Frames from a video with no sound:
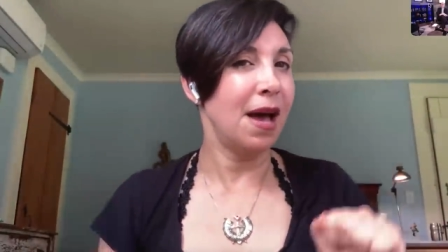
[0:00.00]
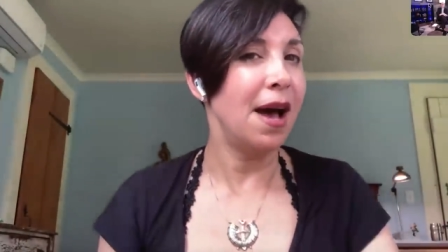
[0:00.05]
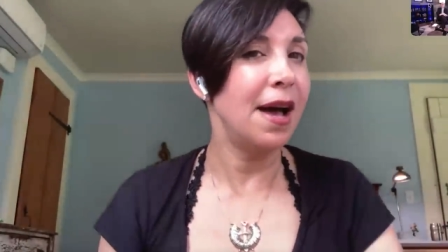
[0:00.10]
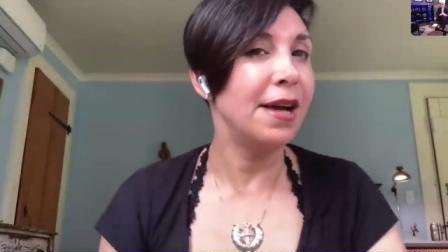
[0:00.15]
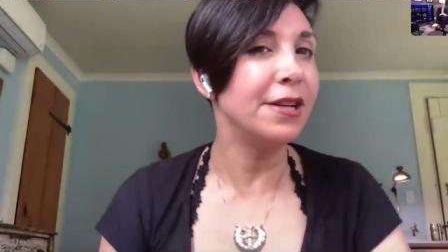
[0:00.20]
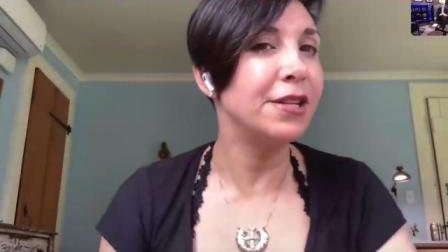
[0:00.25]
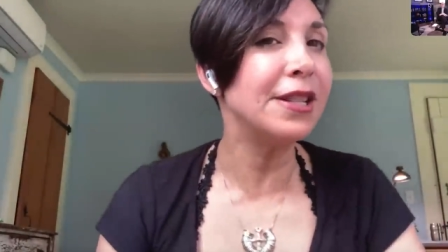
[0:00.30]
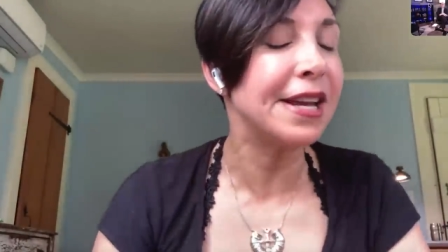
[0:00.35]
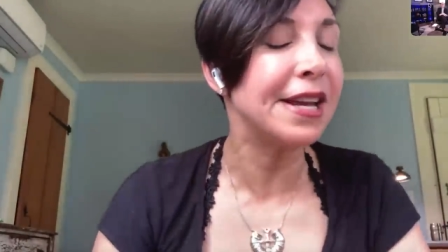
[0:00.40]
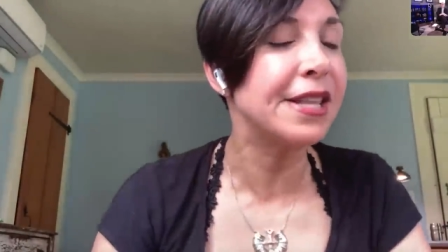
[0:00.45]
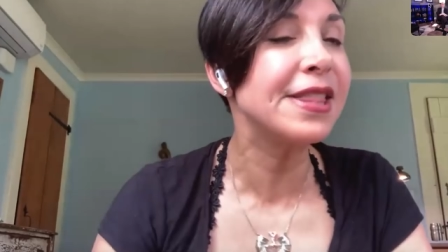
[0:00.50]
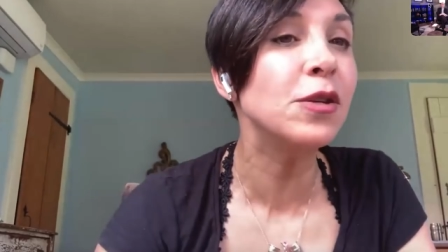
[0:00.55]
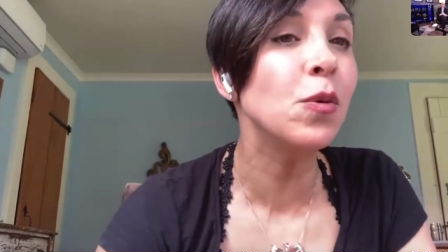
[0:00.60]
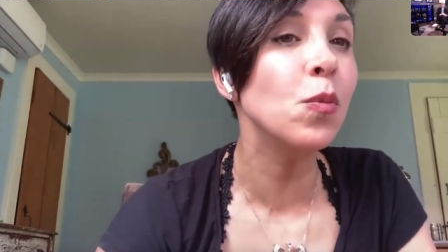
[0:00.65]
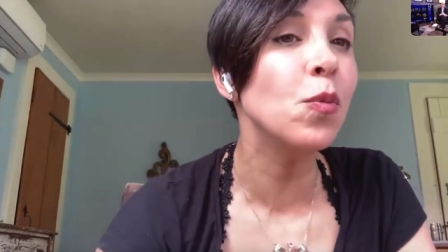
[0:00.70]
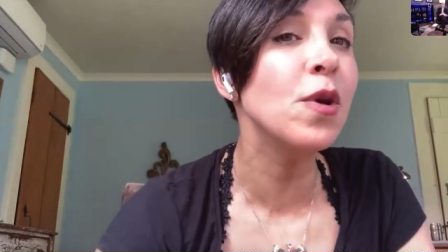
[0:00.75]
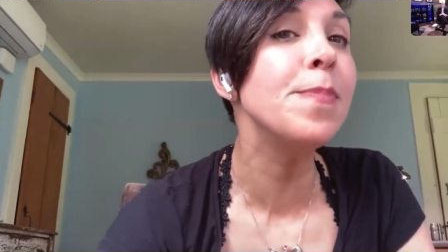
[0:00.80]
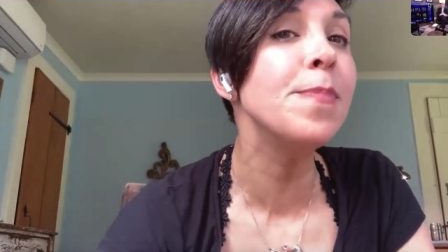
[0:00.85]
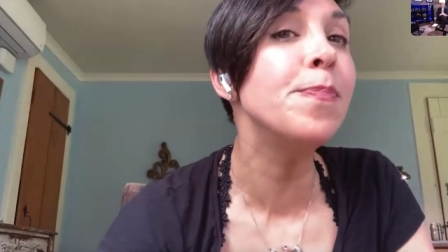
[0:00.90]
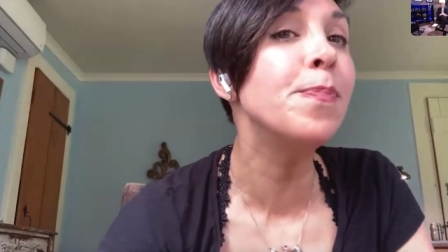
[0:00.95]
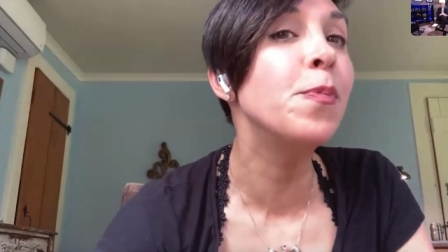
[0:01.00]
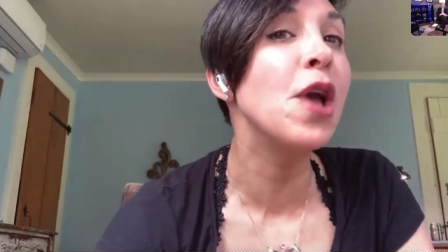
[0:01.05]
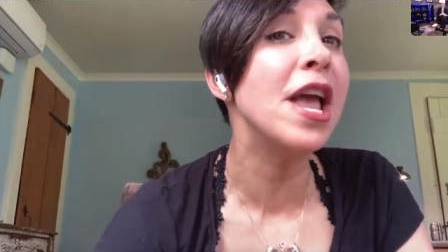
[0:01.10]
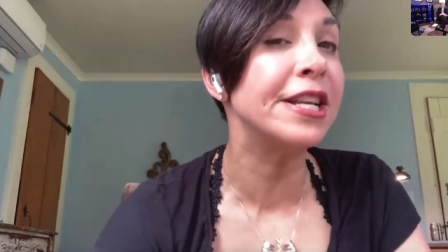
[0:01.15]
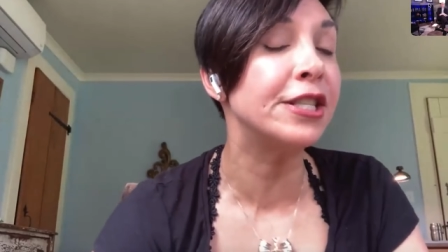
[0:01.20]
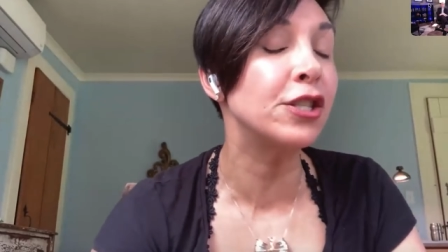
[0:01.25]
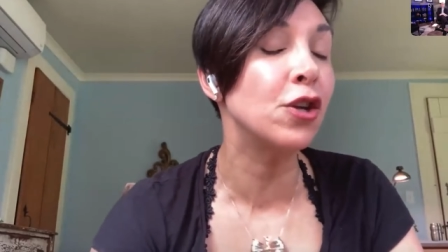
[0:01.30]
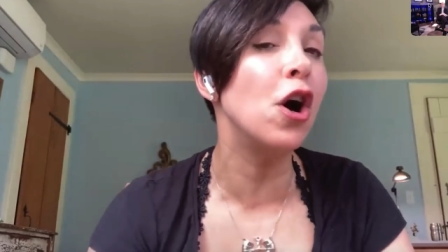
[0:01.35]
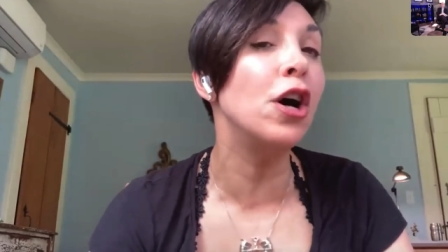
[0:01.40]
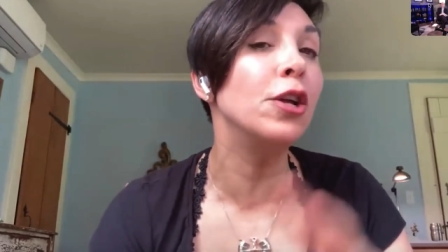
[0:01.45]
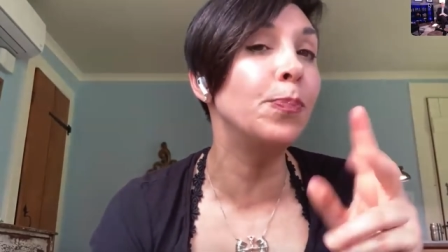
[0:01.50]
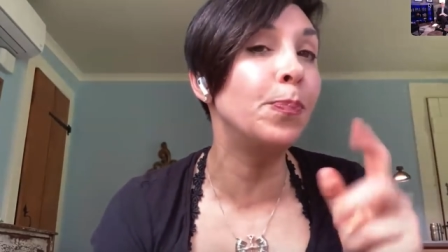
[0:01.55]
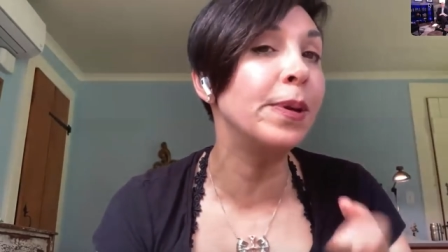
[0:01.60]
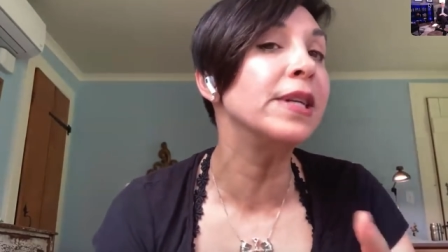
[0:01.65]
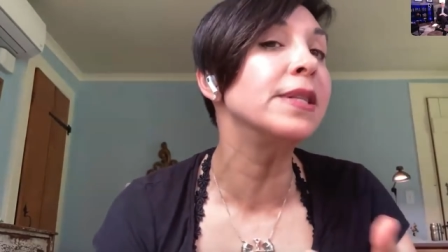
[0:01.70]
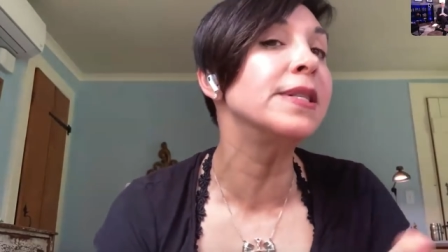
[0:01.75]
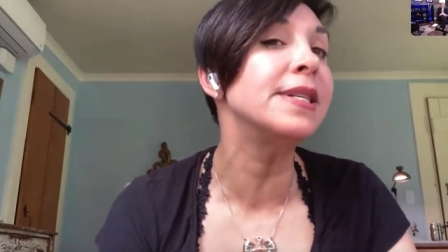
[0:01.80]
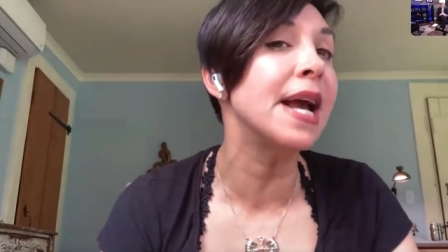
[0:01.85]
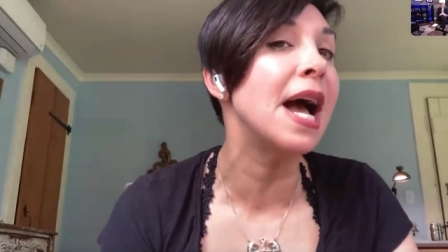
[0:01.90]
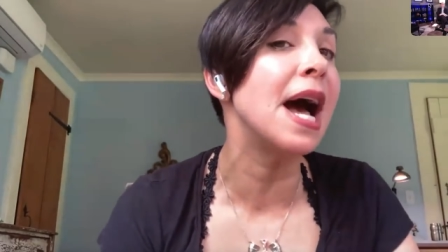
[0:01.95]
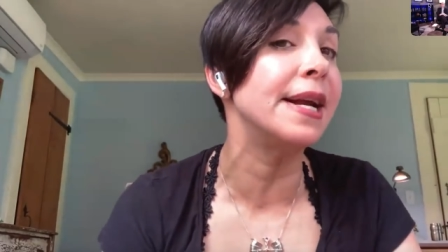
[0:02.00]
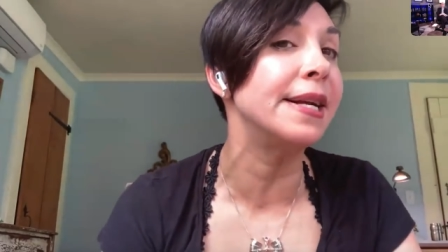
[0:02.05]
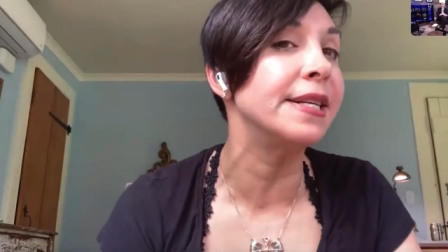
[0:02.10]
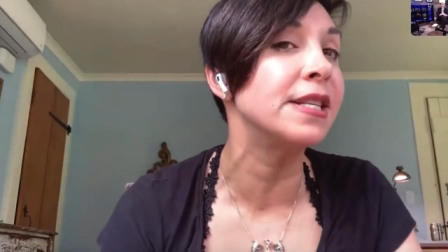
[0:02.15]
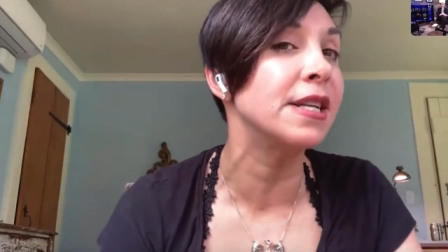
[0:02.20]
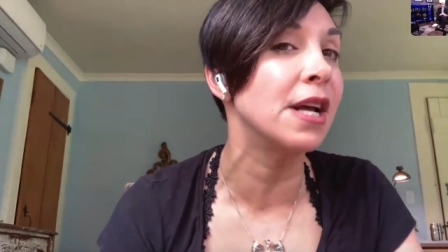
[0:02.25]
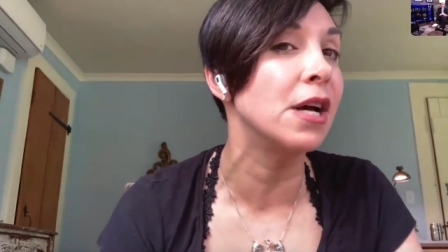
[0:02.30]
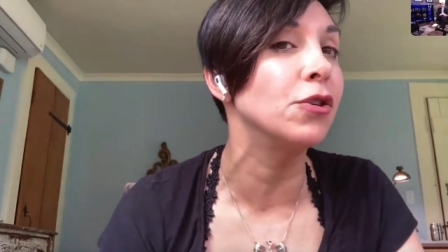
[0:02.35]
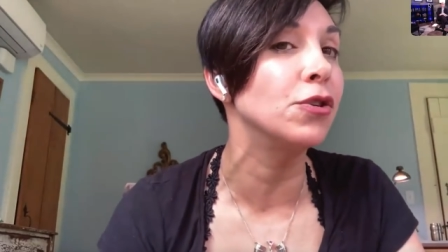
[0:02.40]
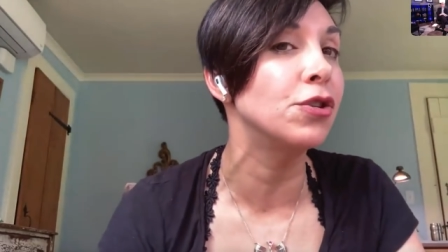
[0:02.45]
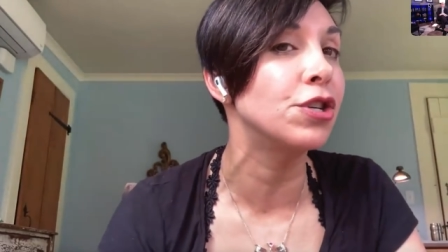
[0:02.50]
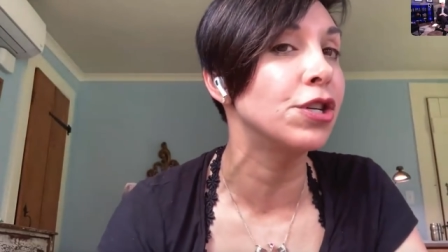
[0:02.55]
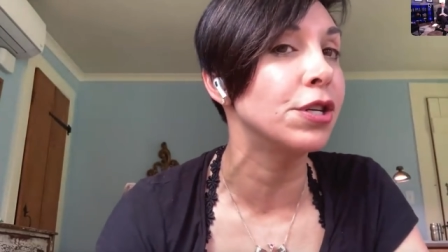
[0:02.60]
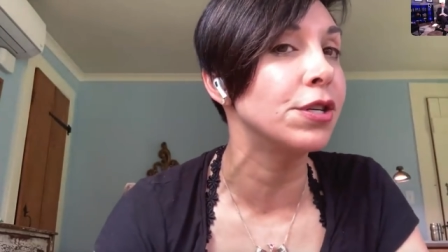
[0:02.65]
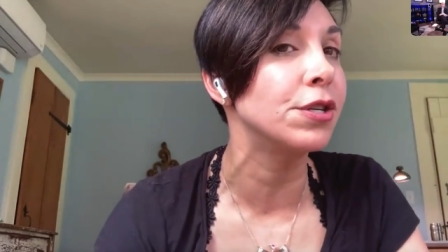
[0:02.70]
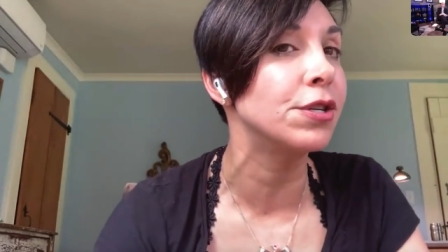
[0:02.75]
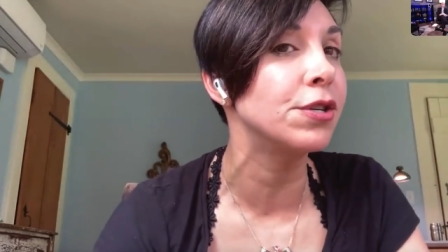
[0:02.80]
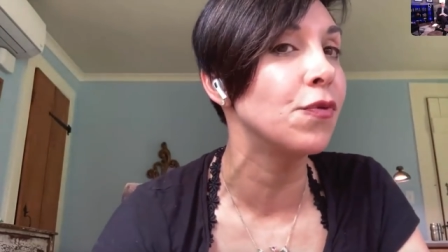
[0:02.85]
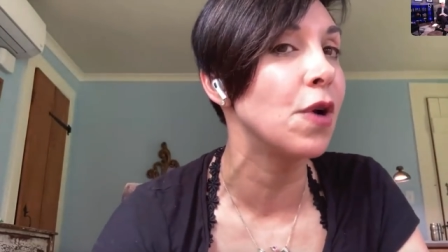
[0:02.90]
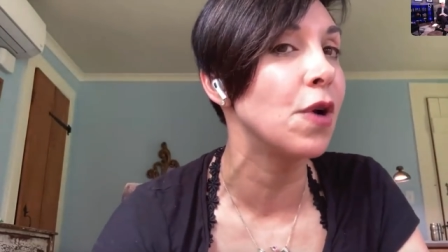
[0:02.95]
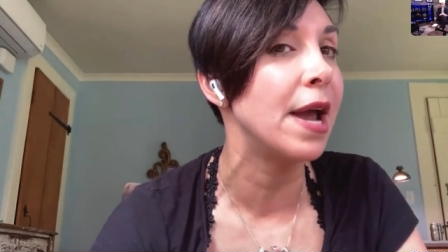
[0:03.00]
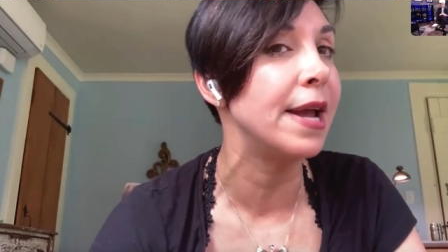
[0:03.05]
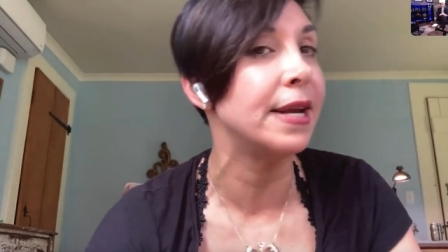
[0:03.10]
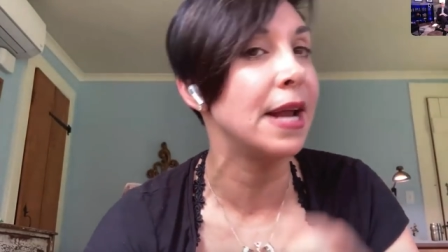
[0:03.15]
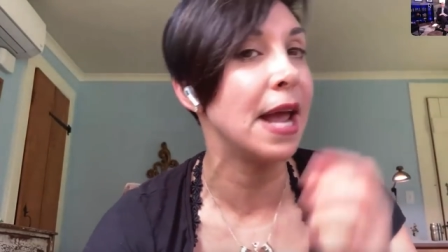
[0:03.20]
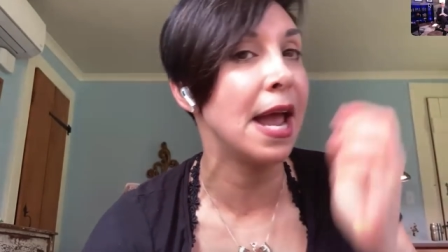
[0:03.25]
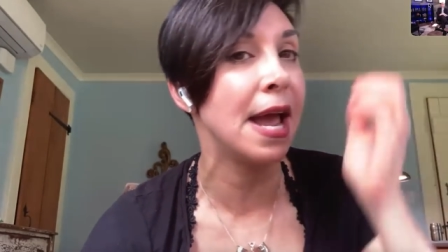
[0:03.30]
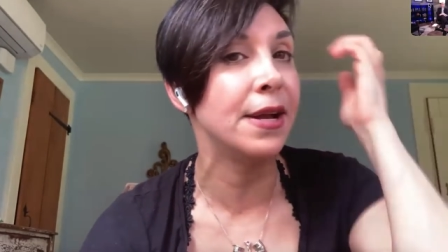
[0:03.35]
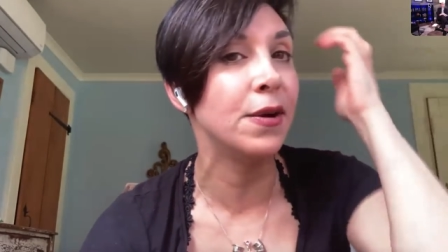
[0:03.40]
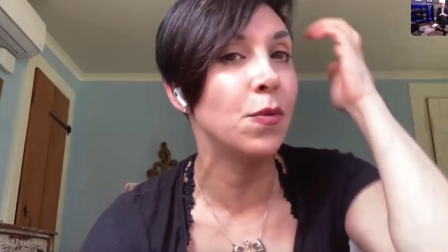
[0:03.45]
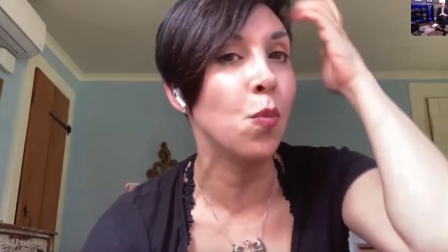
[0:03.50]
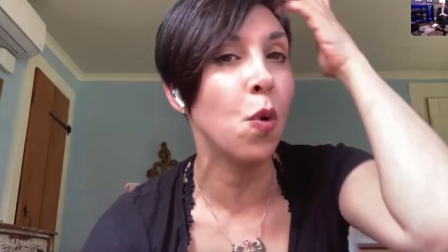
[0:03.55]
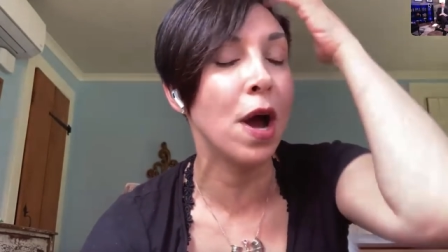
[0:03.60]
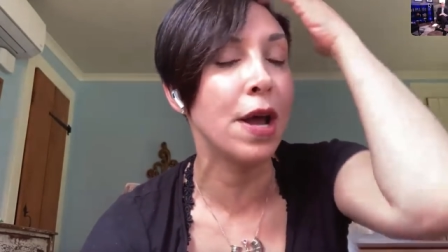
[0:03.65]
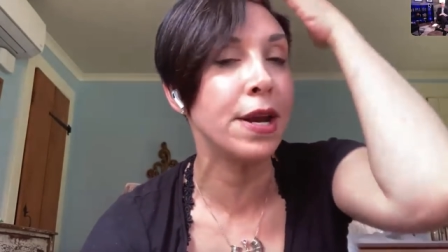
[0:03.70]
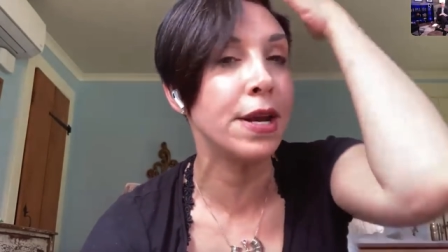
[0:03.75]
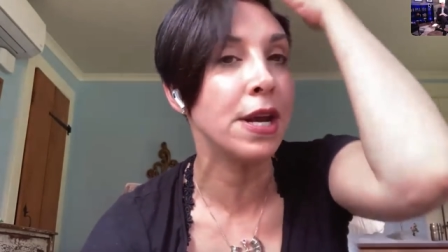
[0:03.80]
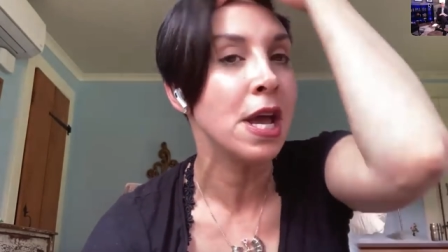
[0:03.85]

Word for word: like that's we it's called building honest cultures right and what